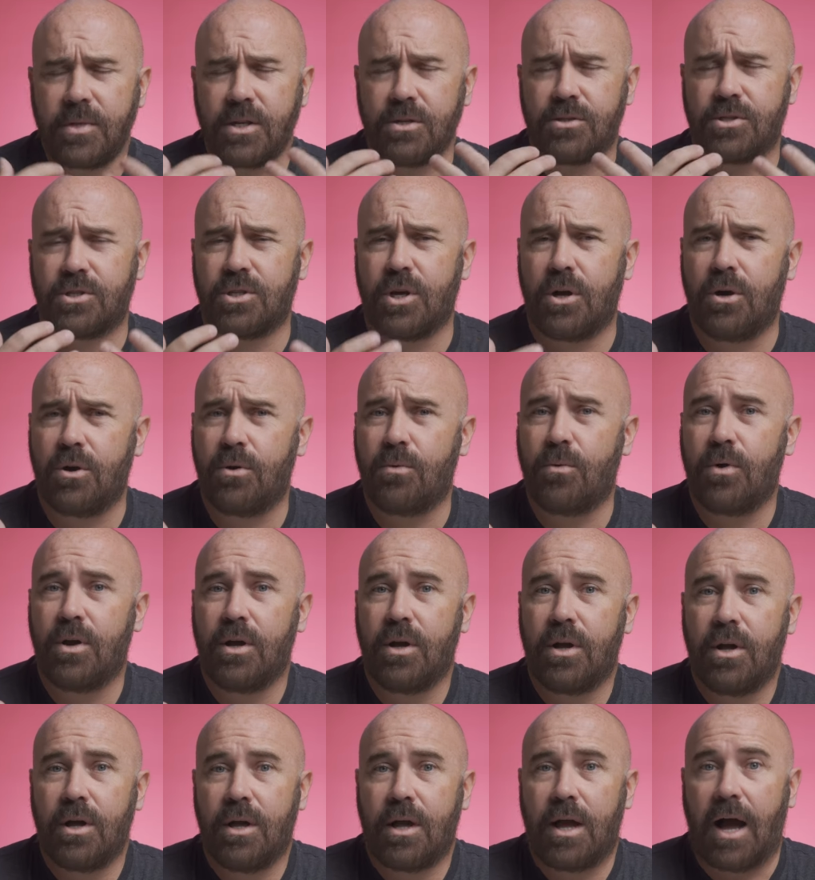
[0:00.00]
So
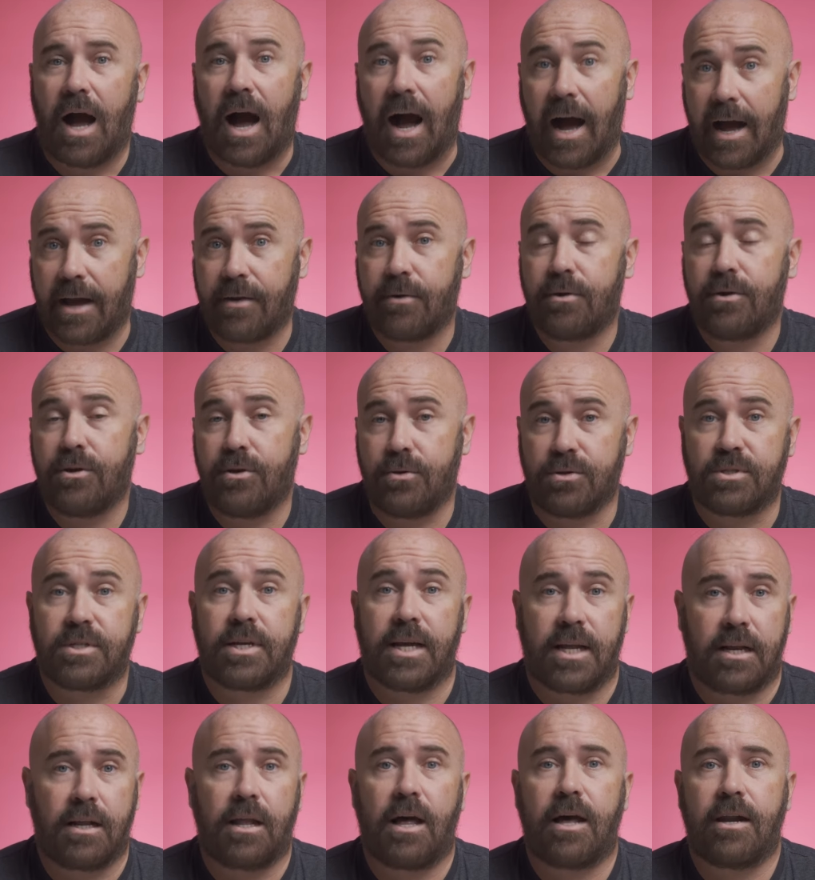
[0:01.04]
I used to
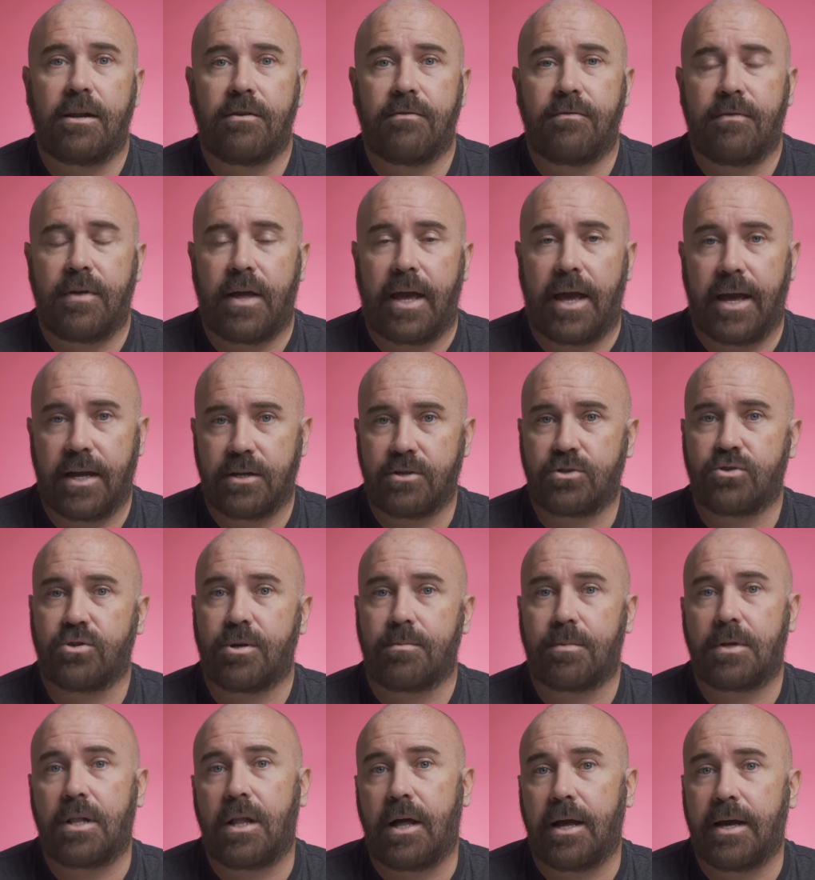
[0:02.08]
get a lot of hand
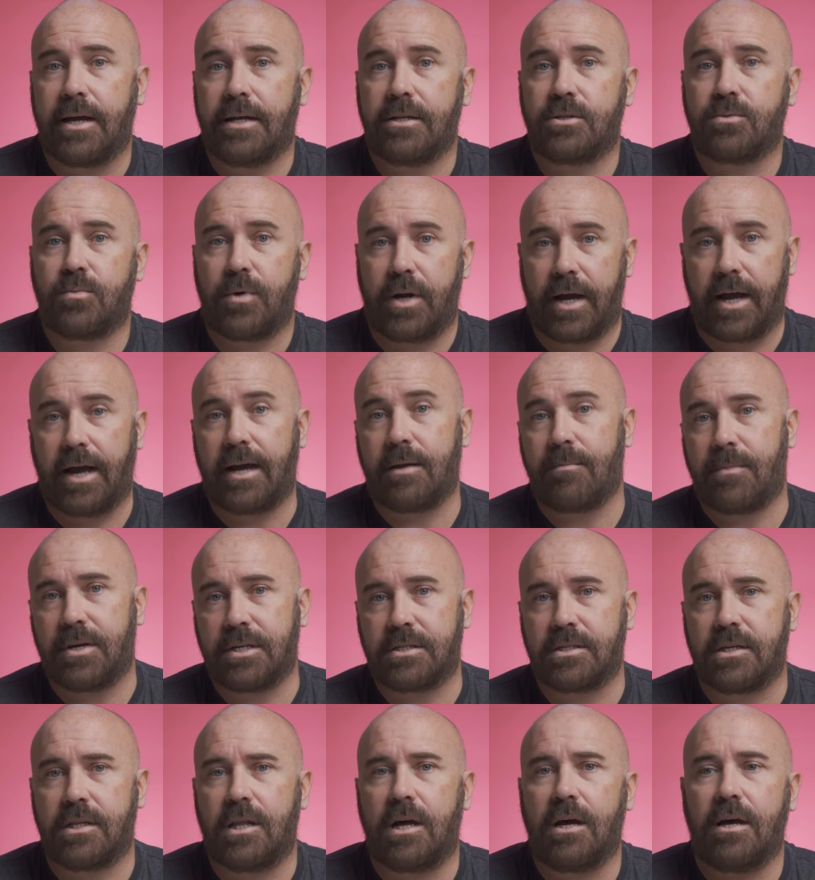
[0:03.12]
strip clients when I had my
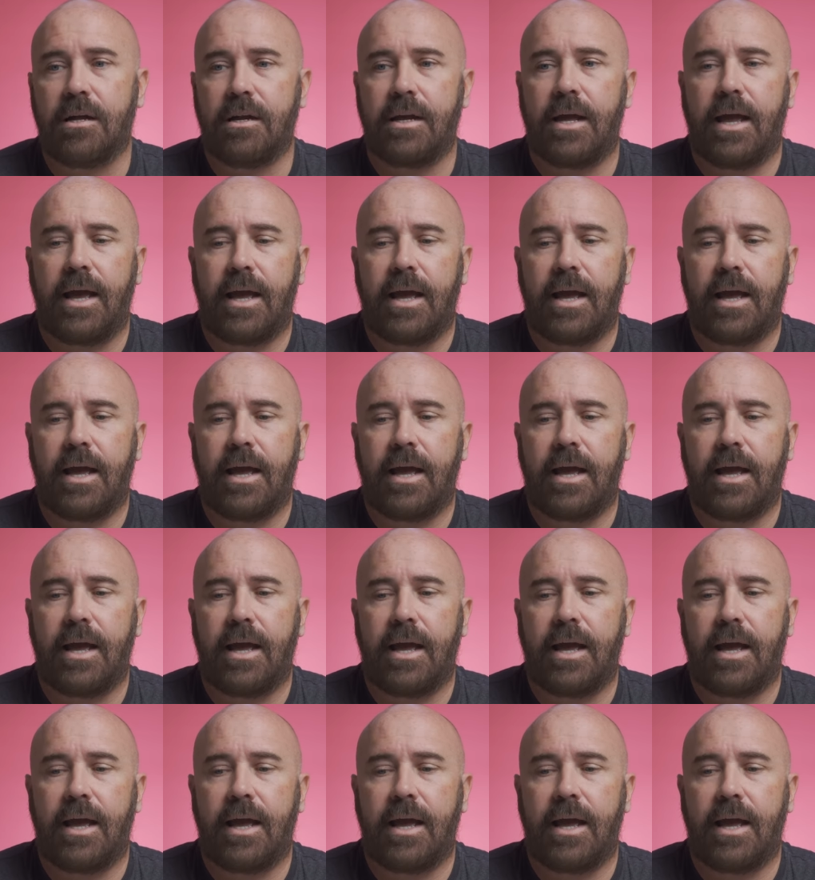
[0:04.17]
salon,